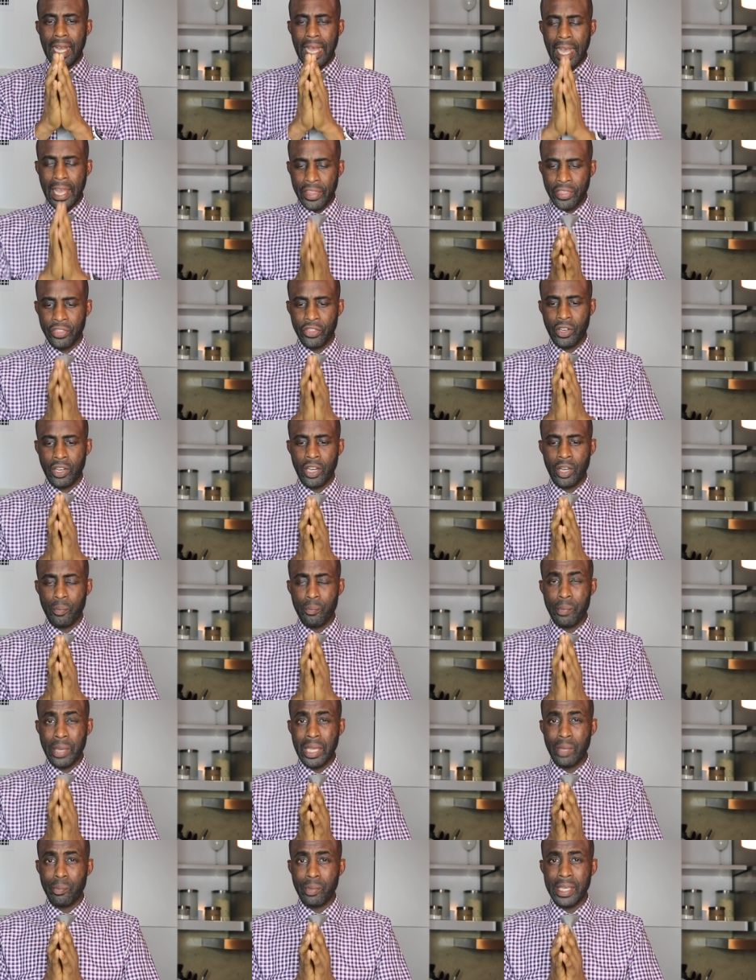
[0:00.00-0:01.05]
I thought
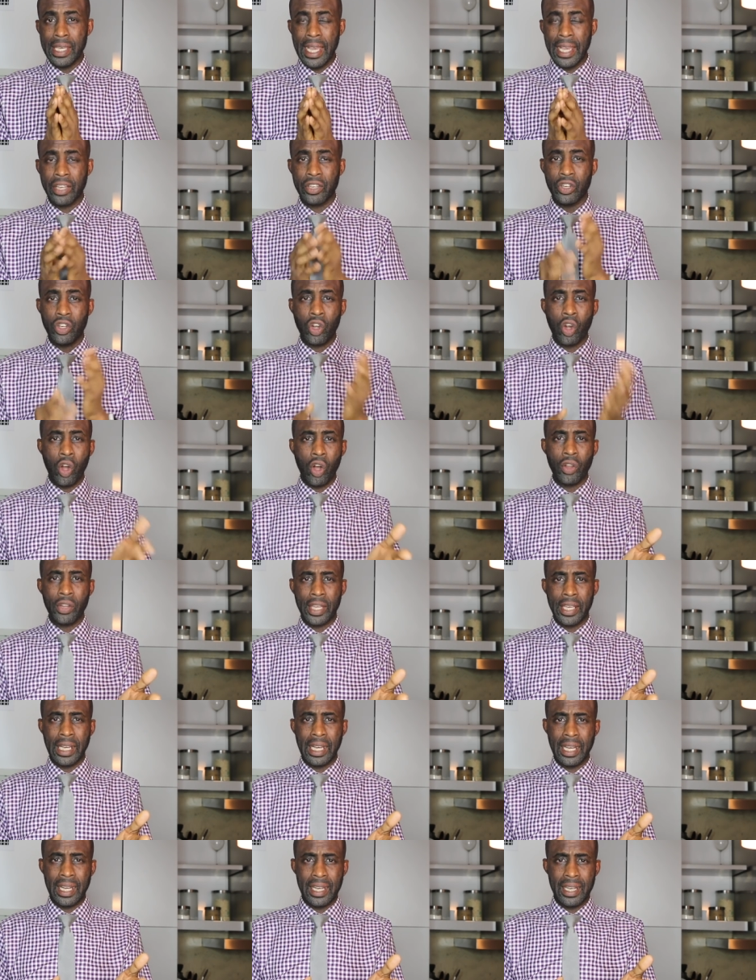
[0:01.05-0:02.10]
maybe I could call the
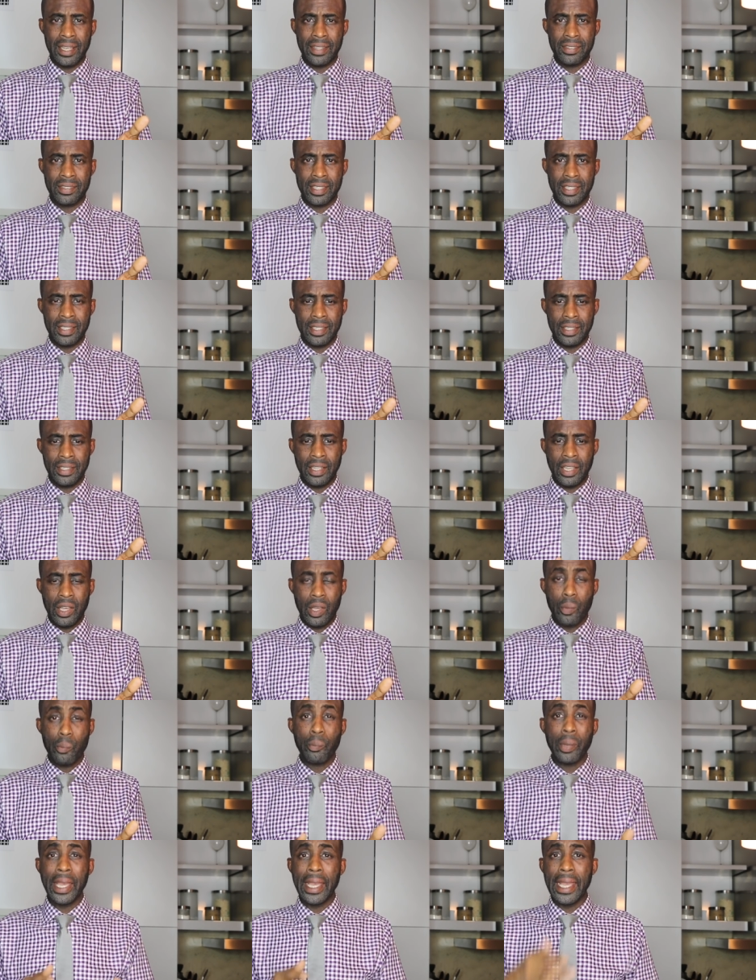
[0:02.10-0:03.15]
guys and
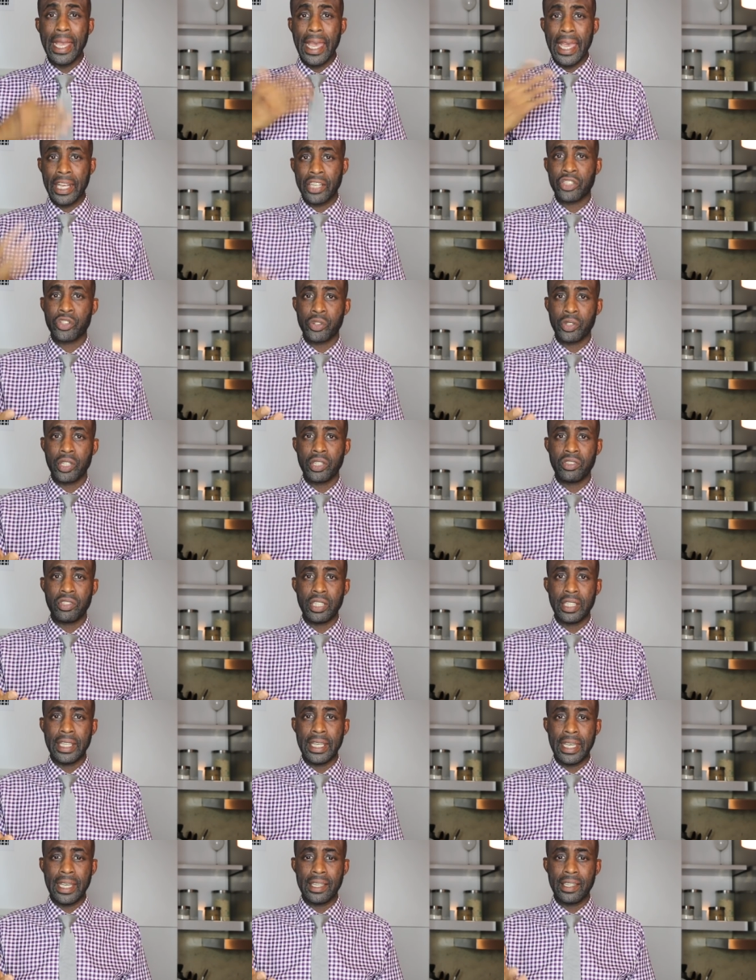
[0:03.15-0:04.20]
pay extra to
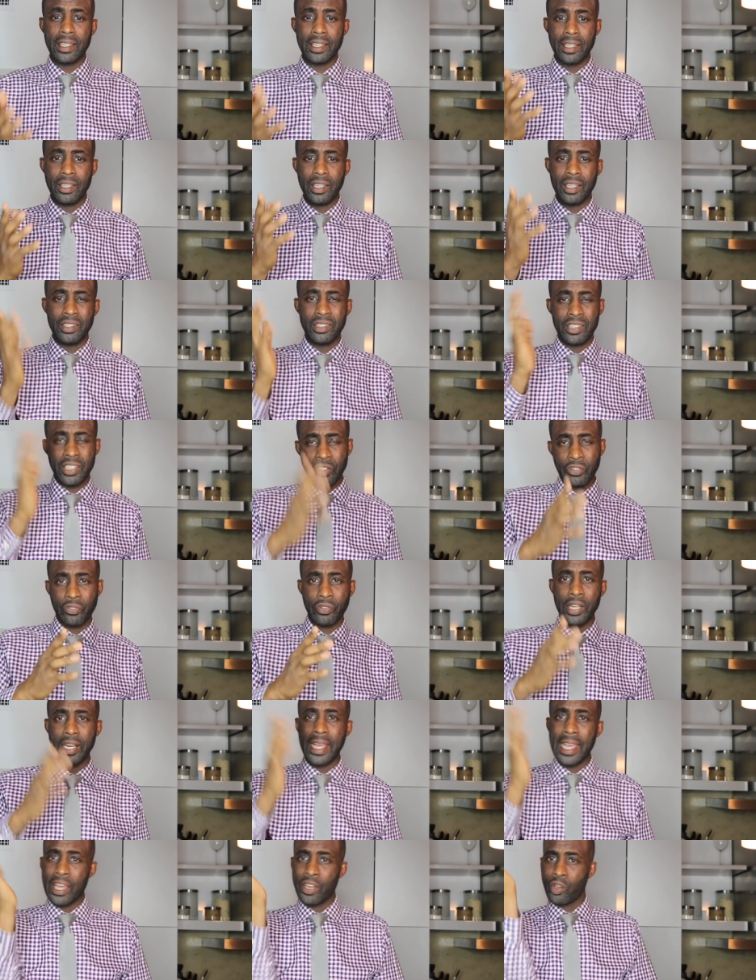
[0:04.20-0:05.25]
get a
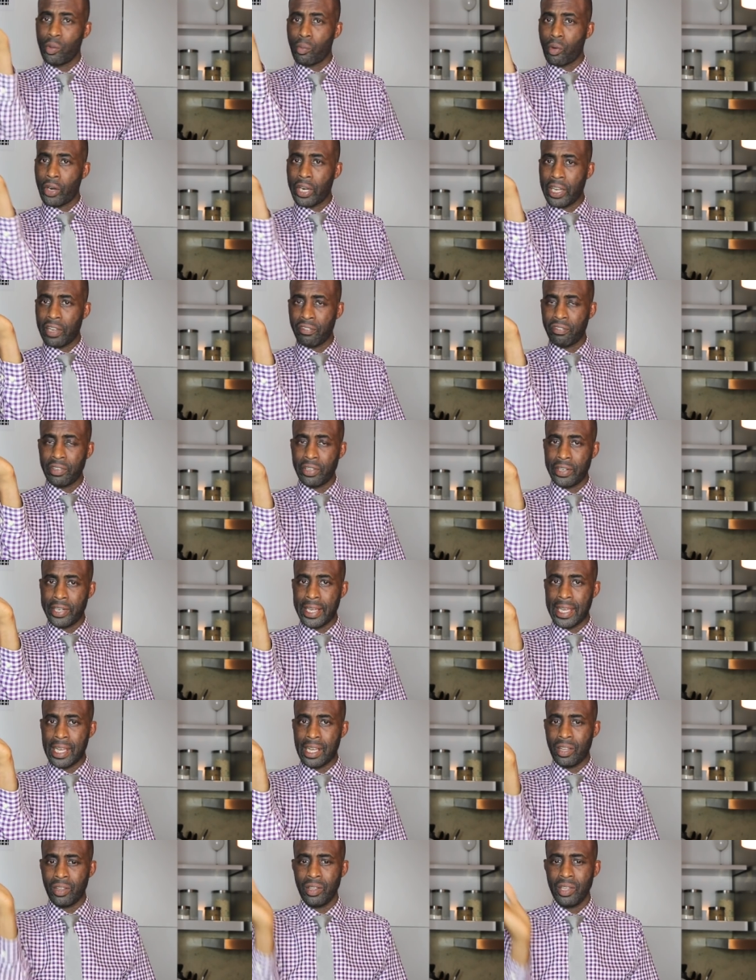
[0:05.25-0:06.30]
different handlebar that flared
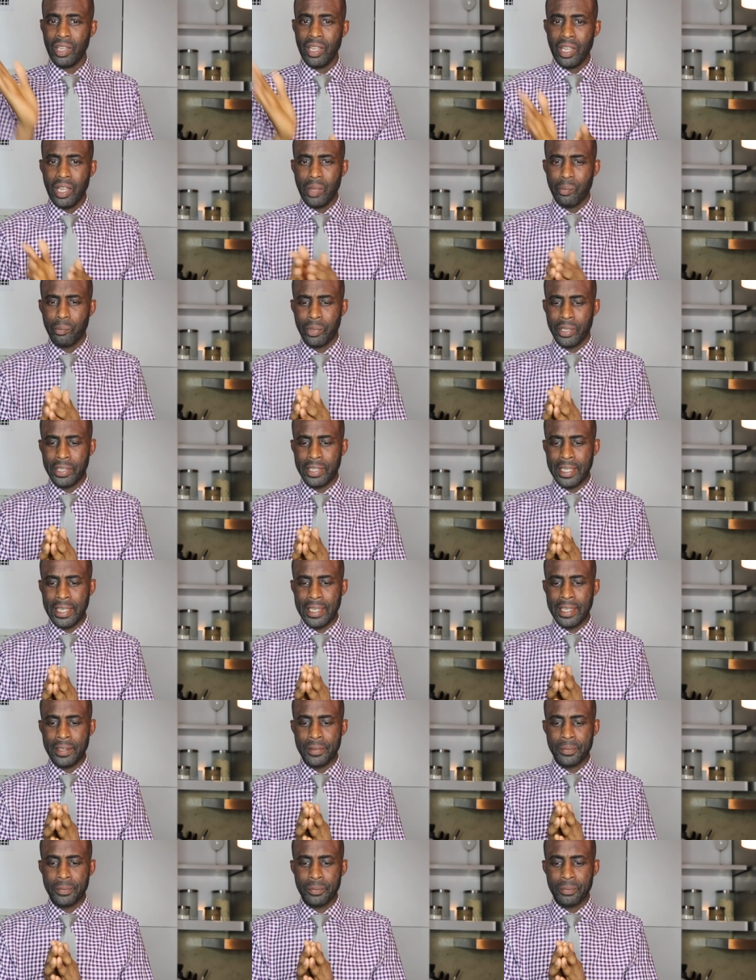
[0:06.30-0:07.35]
out, but
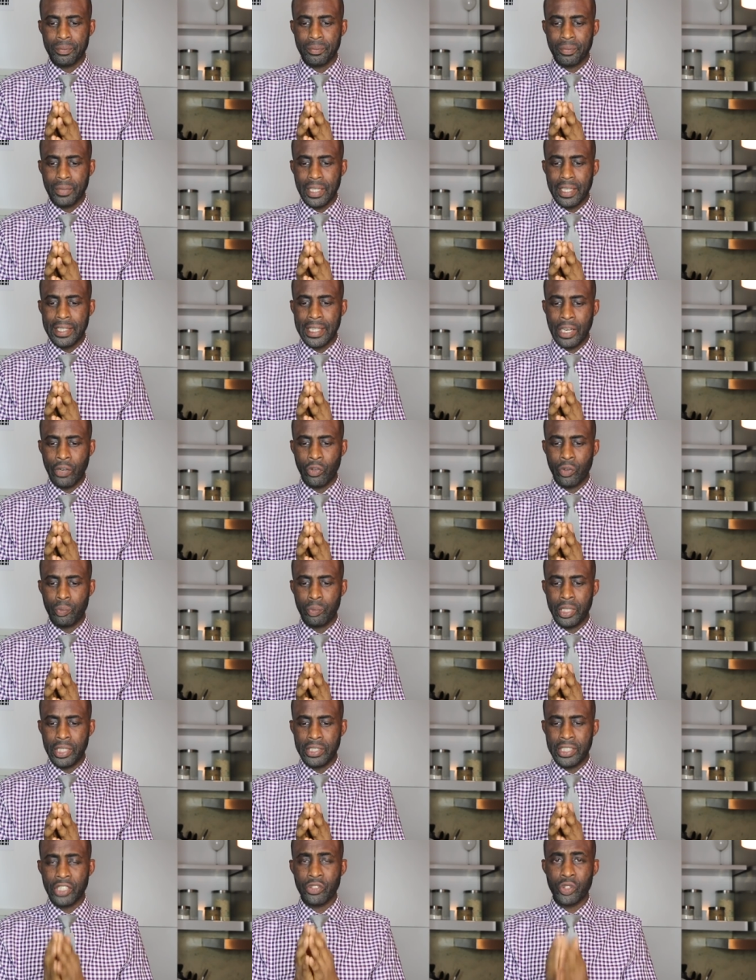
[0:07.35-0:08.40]
then that would
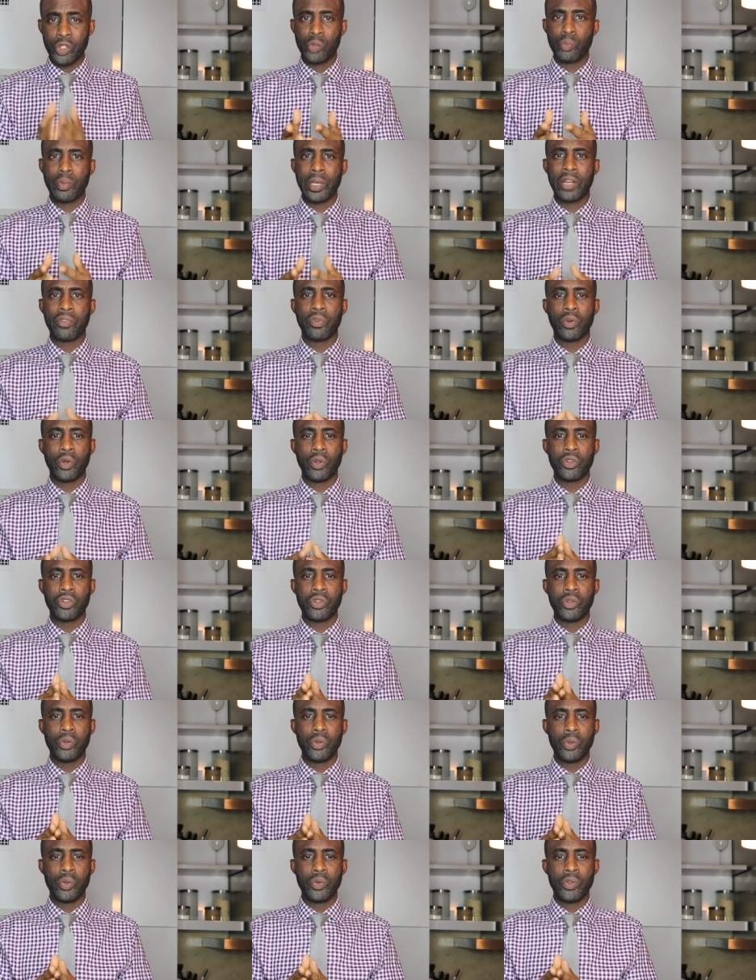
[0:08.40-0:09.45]
be disrespectful
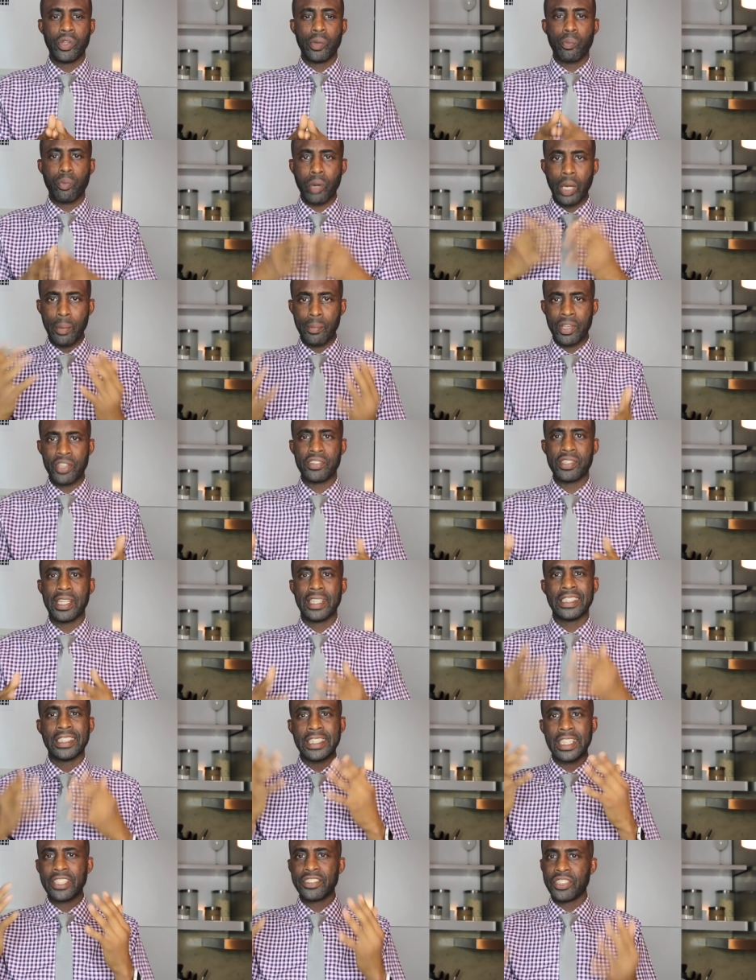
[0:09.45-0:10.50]
to the premise
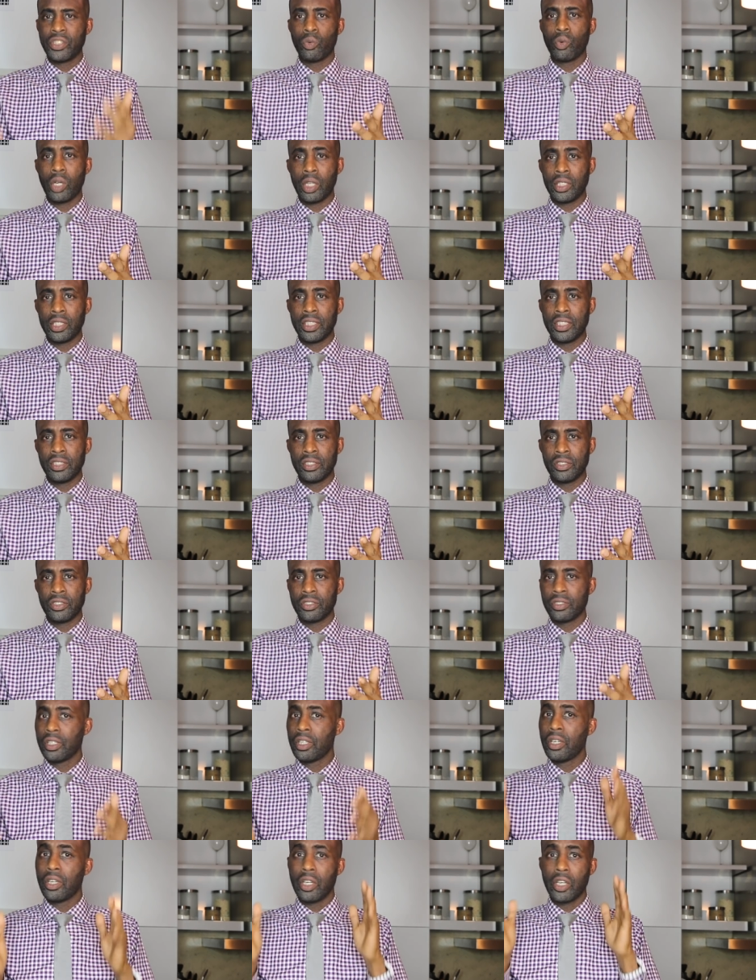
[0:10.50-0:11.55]
that Jesse Wellens,
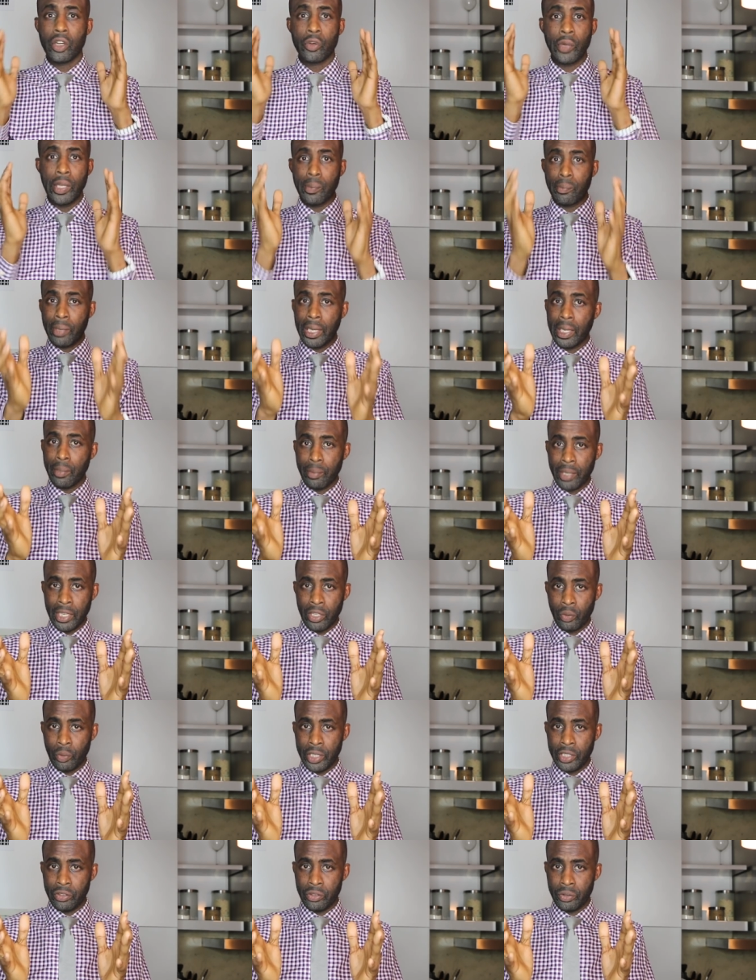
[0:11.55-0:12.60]
great bike by
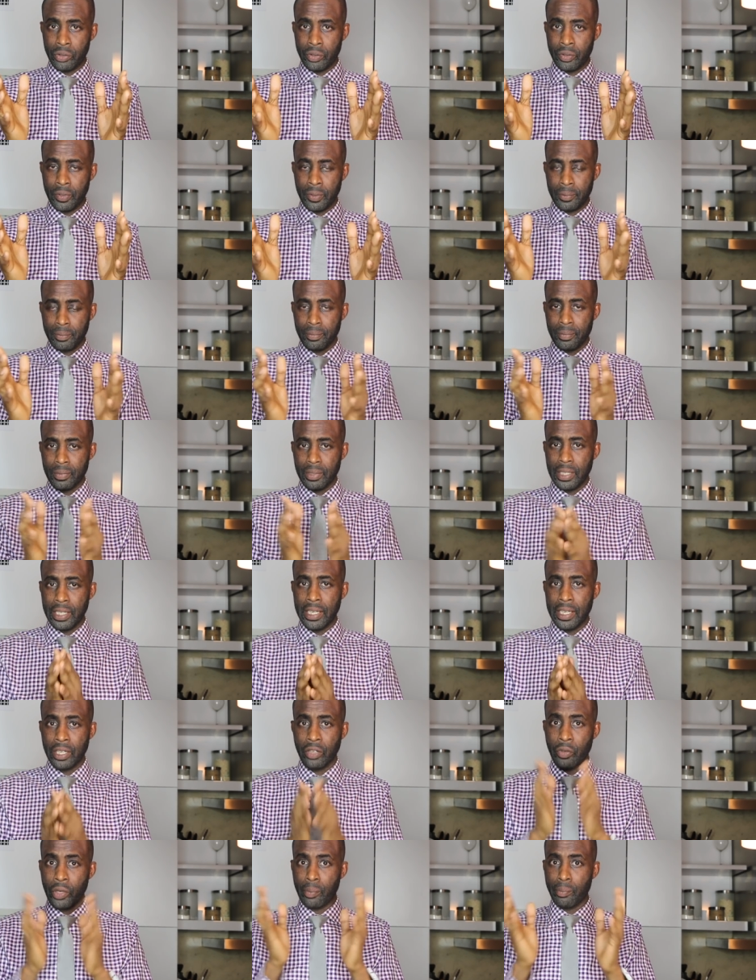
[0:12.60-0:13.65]
the way dude,
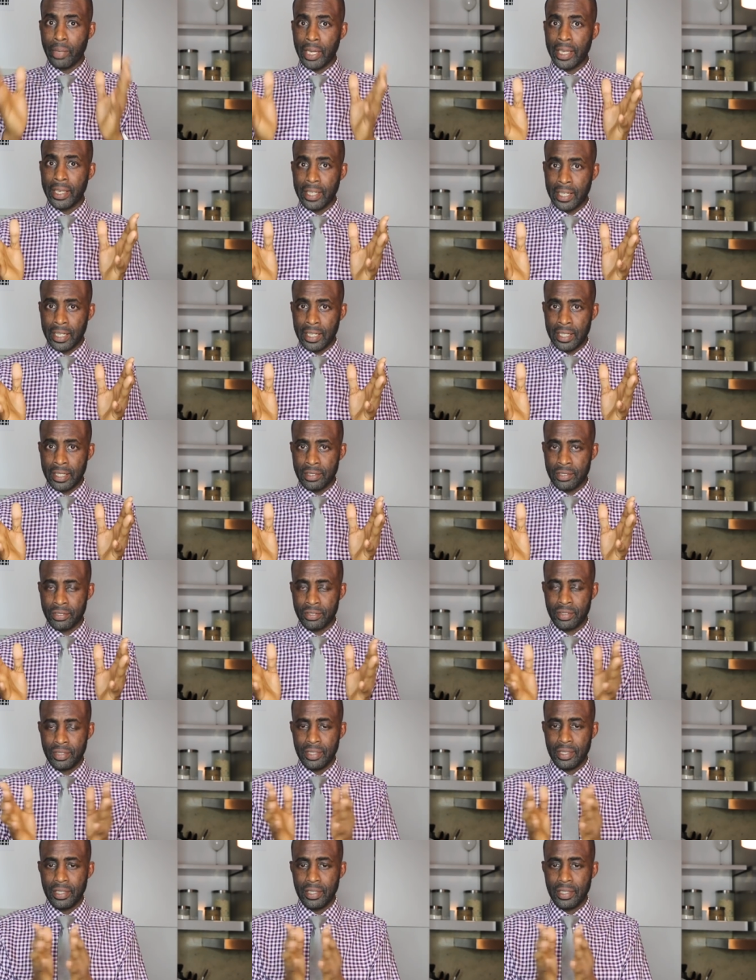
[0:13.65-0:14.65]
and great bike guys,